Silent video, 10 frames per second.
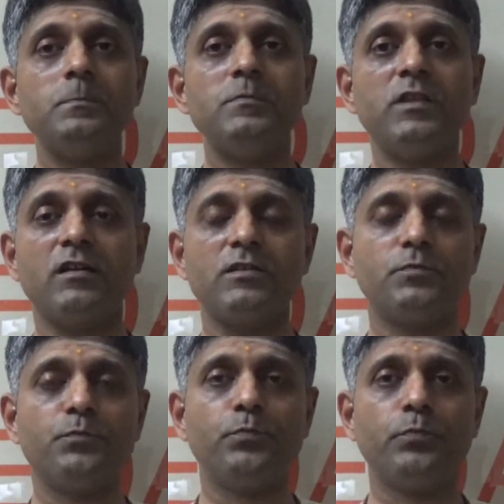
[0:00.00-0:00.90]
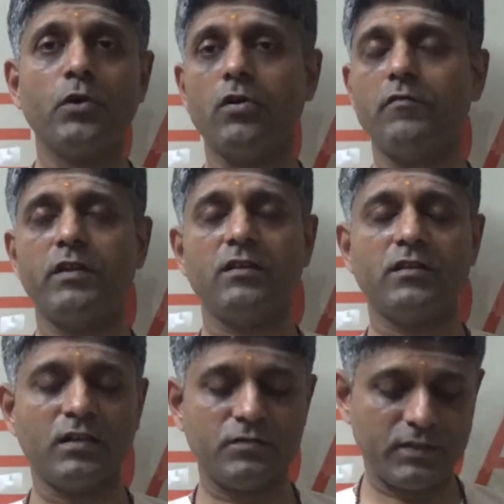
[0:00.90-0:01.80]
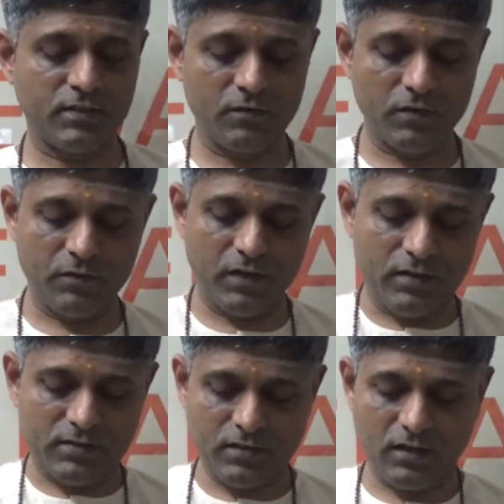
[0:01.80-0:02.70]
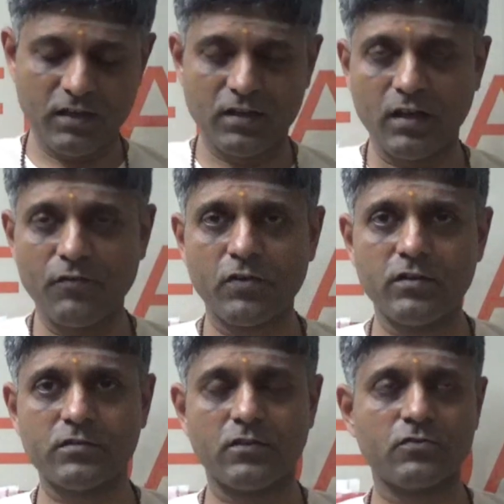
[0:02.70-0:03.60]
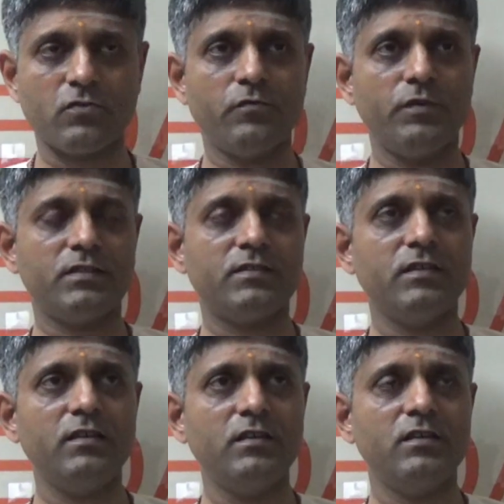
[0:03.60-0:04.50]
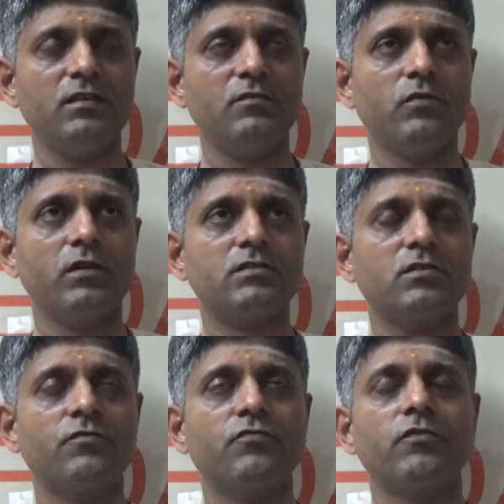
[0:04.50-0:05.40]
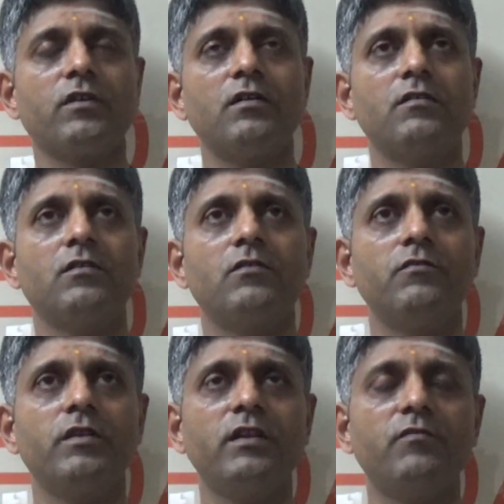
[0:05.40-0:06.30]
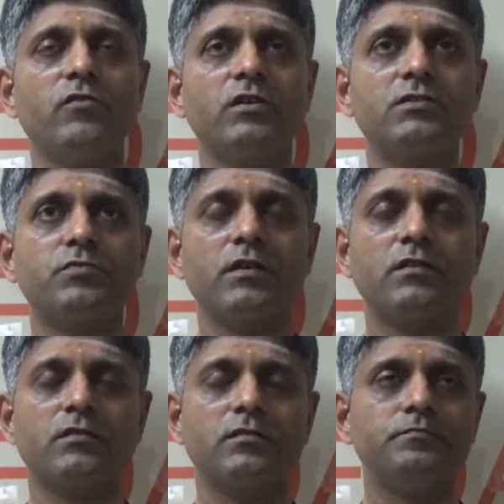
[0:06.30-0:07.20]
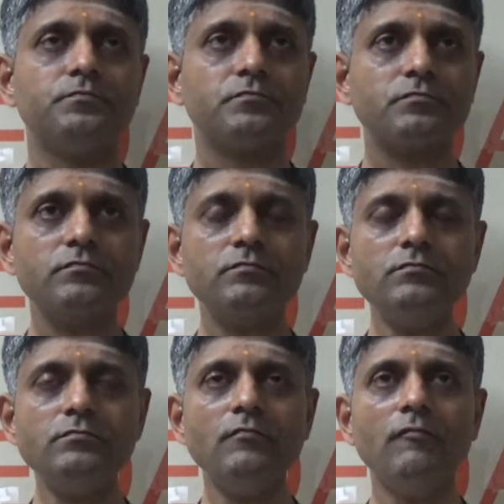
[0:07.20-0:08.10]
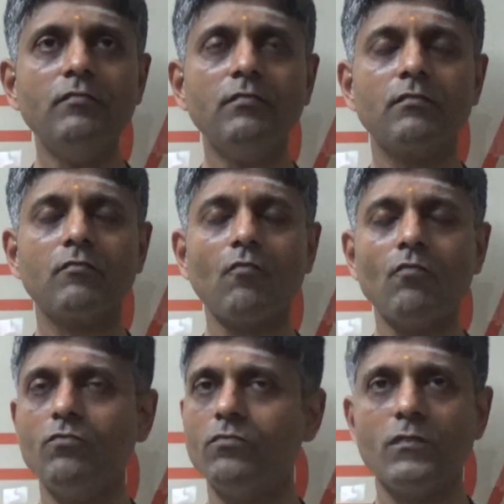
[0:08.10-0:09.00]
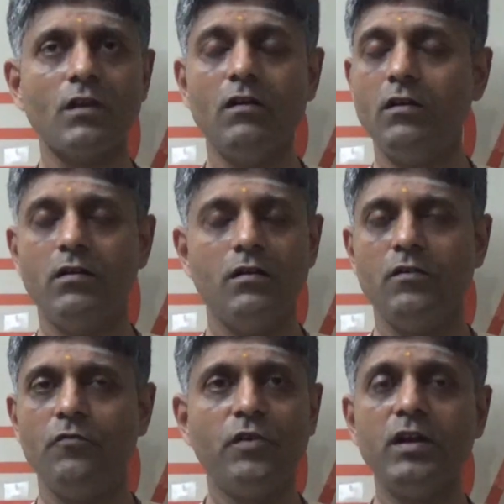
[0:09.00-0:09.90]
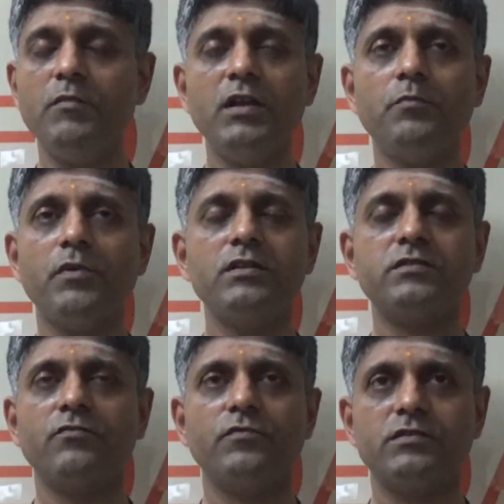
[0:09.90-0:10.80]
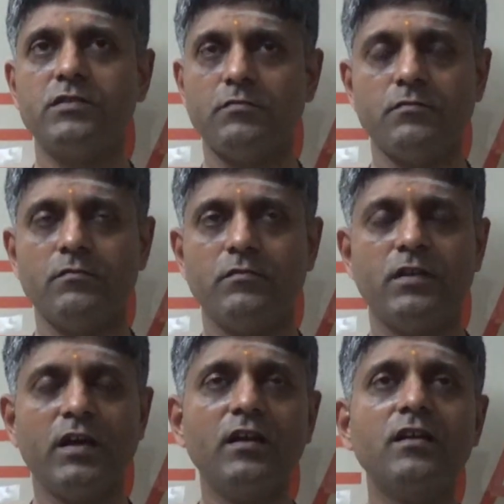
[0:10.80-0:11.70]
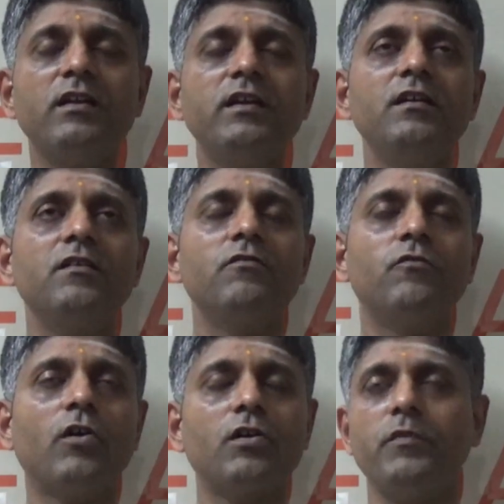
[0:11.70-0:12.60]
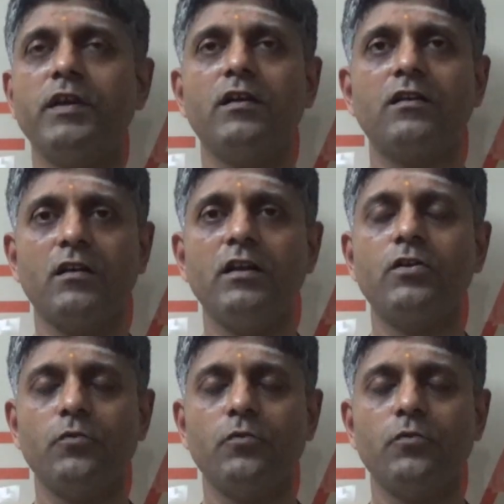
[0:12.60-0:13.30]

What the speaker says: there is pure Vedanta. As we said when we studied daffodils also, we see in works of William Wordsworth very many pearls of wisdom, directly what we can relate to